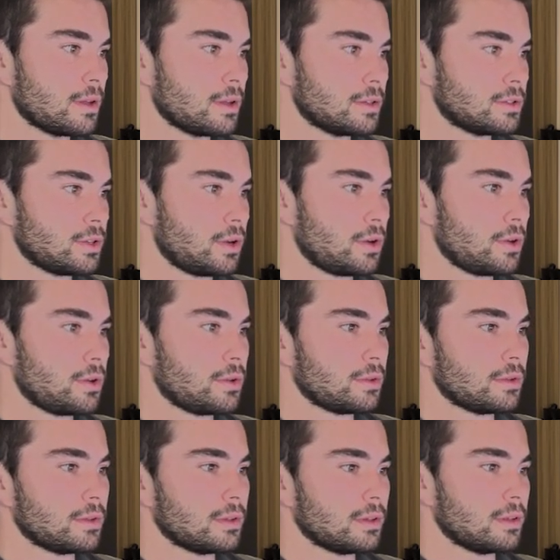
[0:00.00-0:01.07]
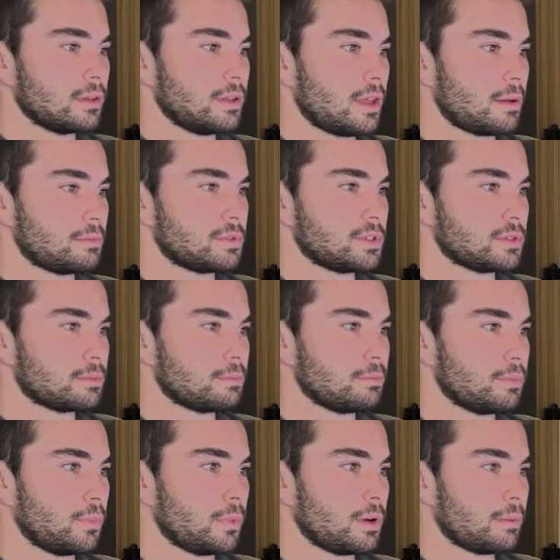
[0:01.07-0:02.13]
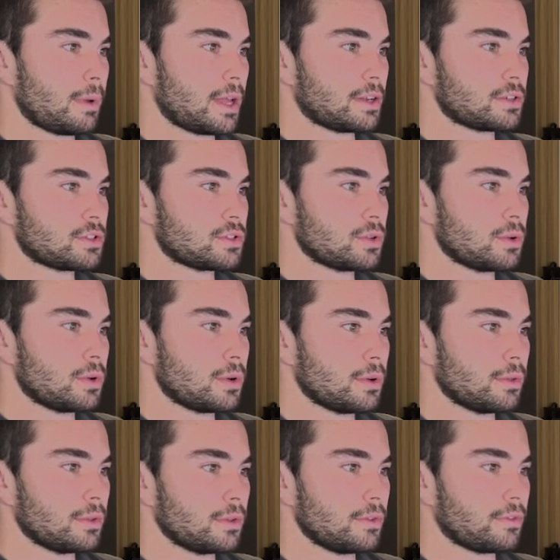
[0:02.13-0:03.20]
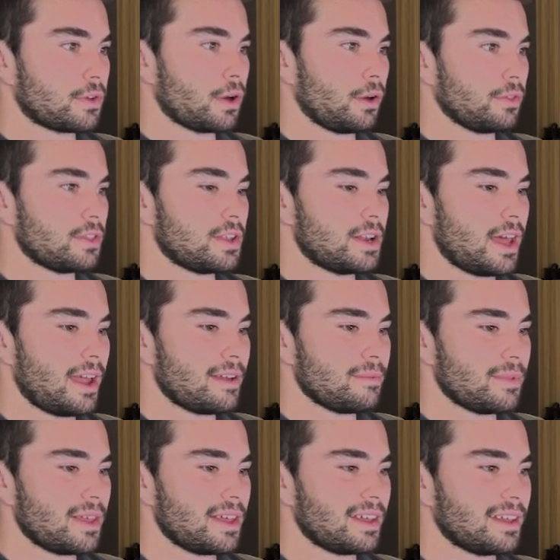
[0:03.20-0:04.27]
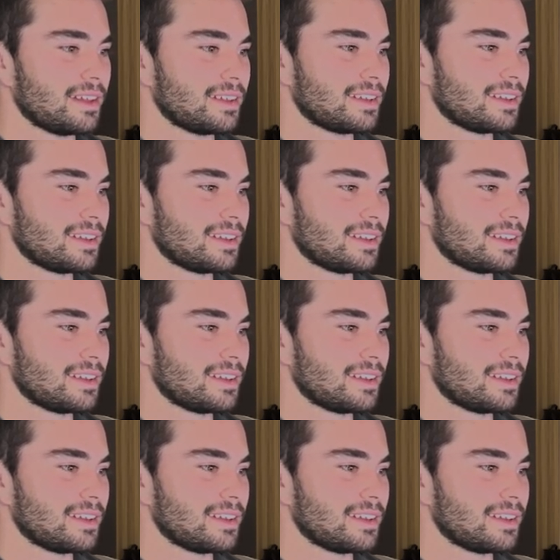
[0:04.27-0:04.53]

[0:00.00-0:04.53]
So yeah, just want to make sure you've got the name there.